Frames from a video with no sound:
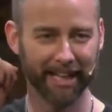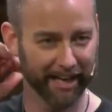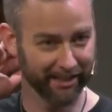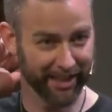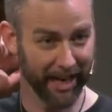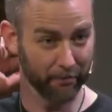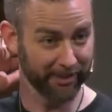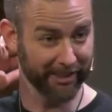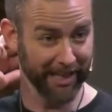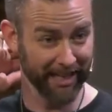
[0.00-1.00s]
I said, I'm
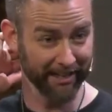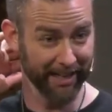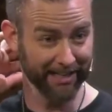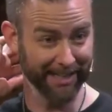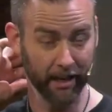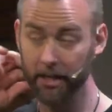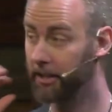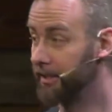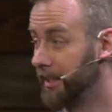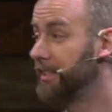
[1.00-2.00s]
seeing that it's,
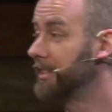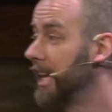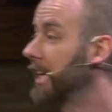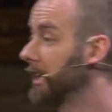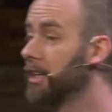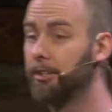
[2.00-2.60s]
because this is like,